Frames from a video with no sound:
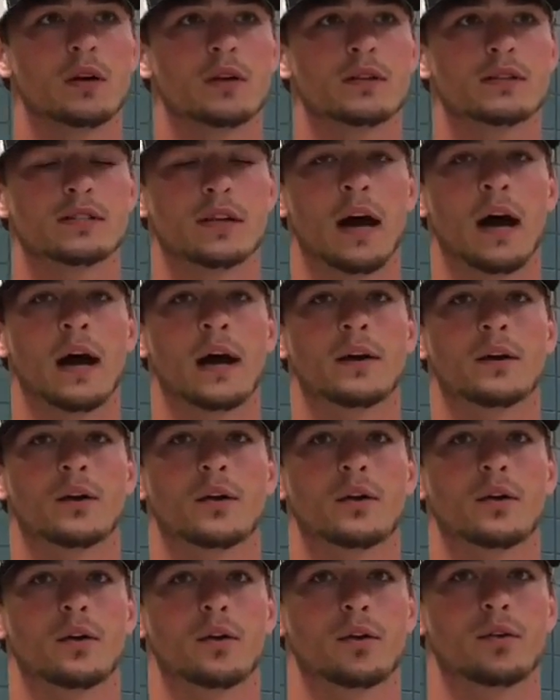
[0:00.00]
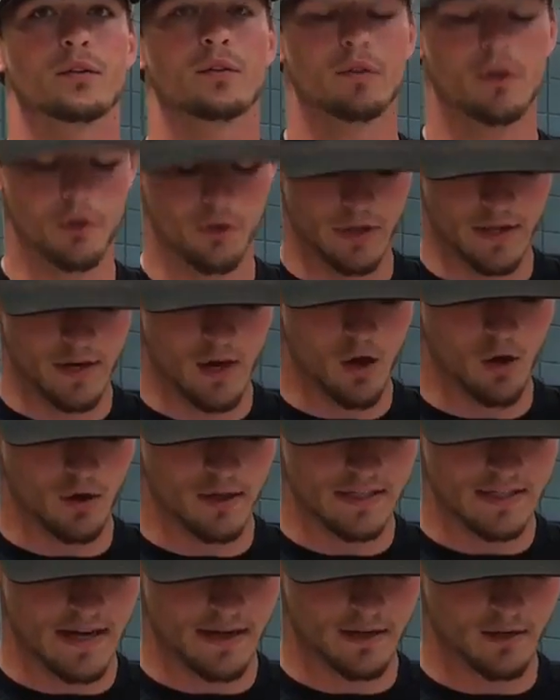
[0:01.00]
sign or duly know
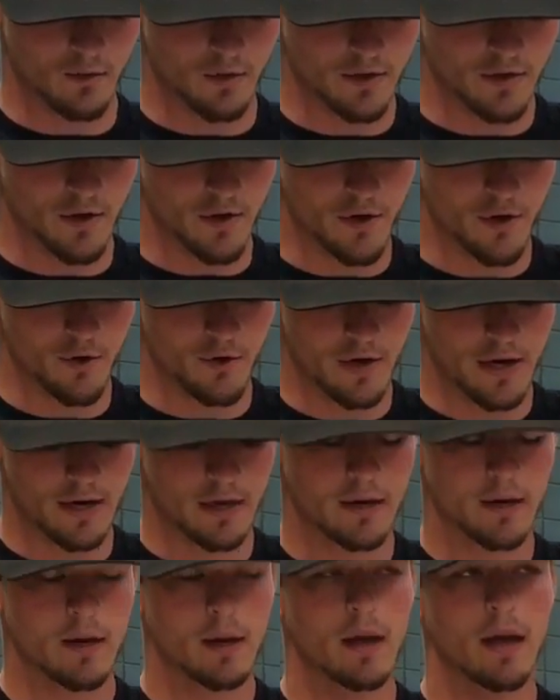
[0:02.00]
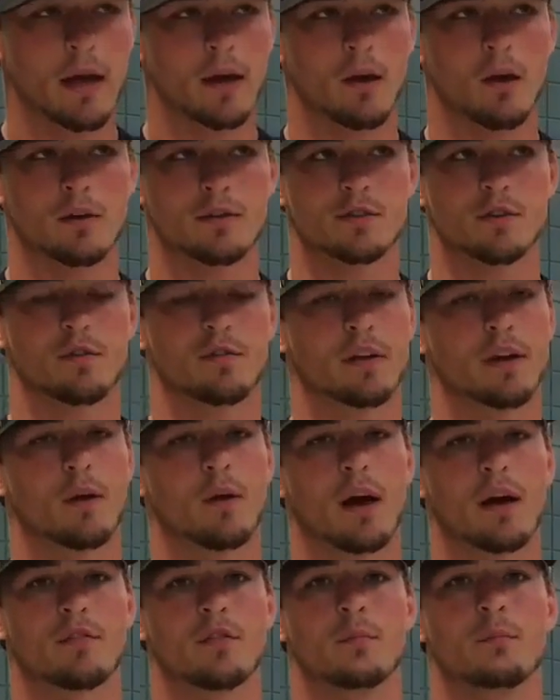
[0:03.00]
exactly what they're doing, and also if they
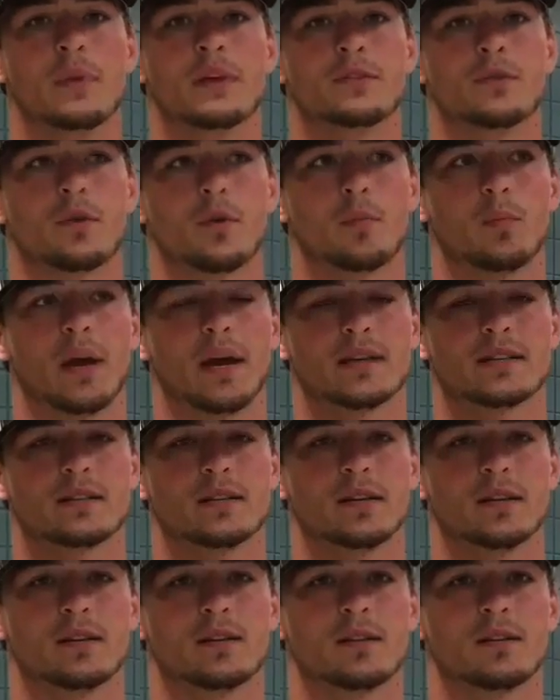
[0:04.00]
don't have the mental capacity.